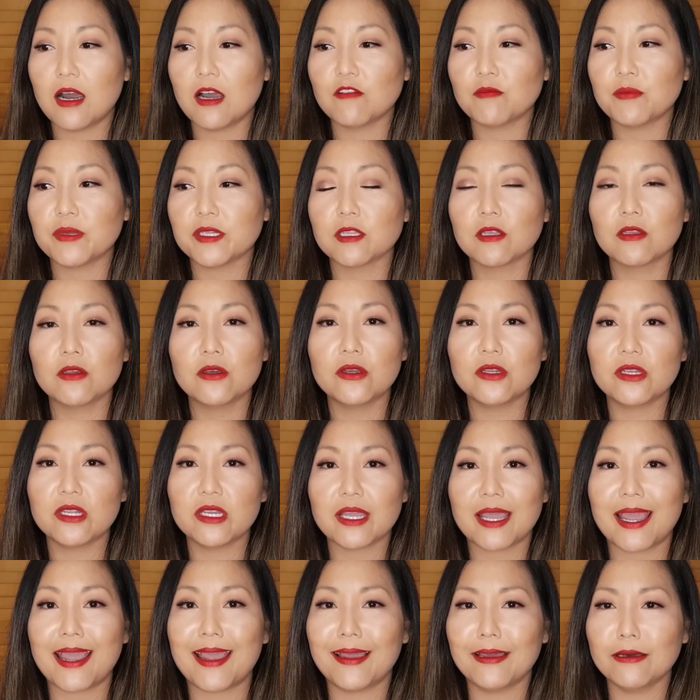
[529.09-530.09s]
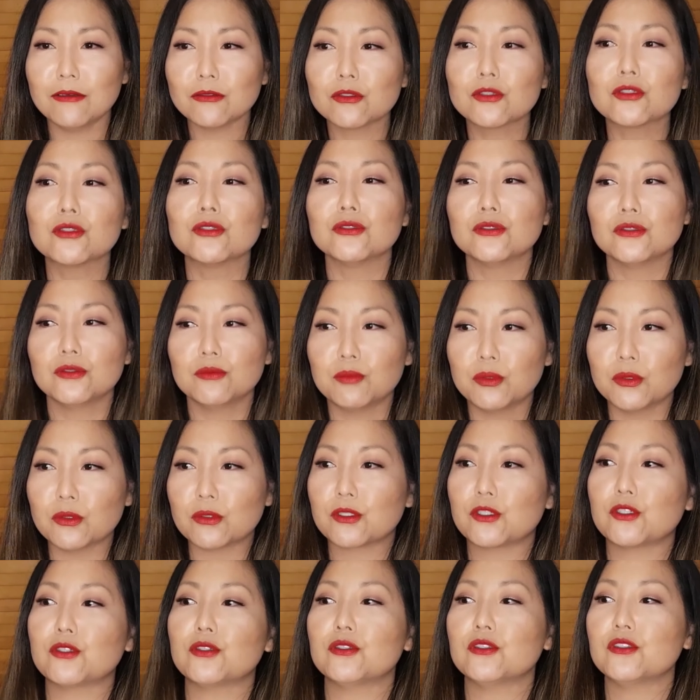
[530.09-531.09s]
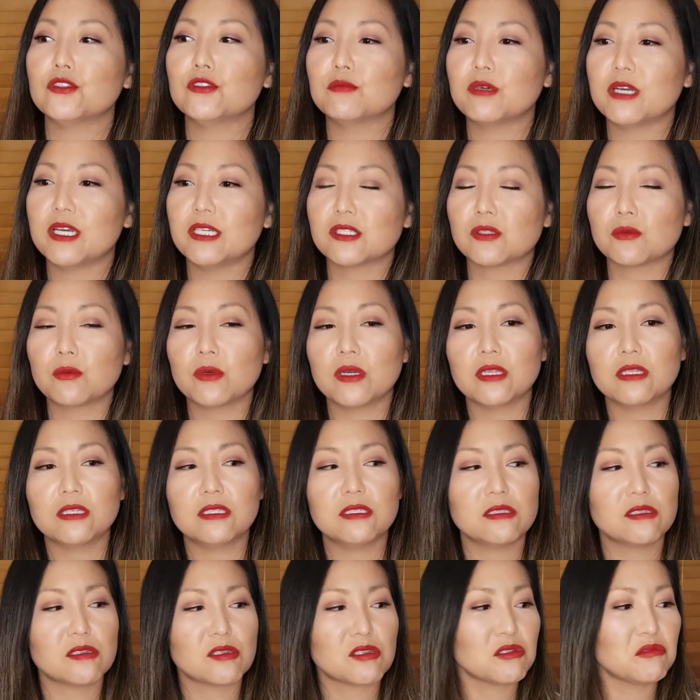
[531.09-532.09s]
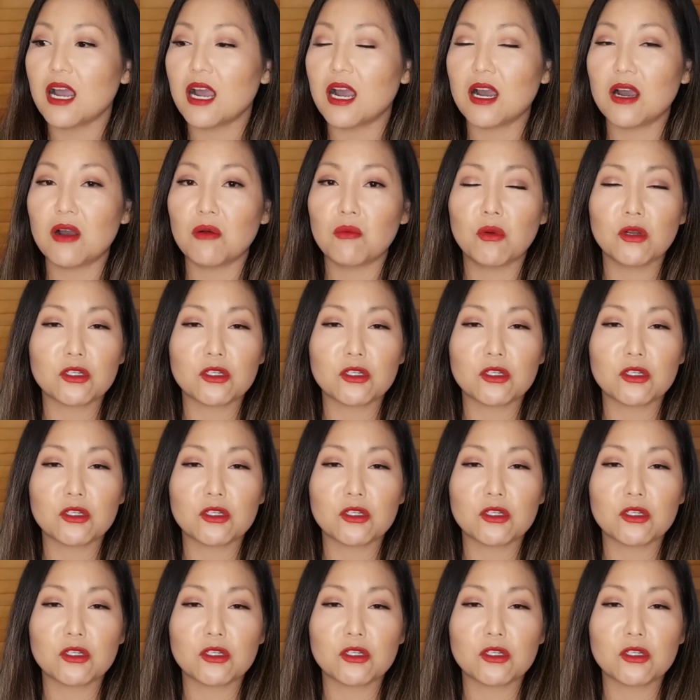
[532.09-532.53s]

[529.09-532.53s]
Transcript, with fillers: I've been learning how to BookTube as well as uh,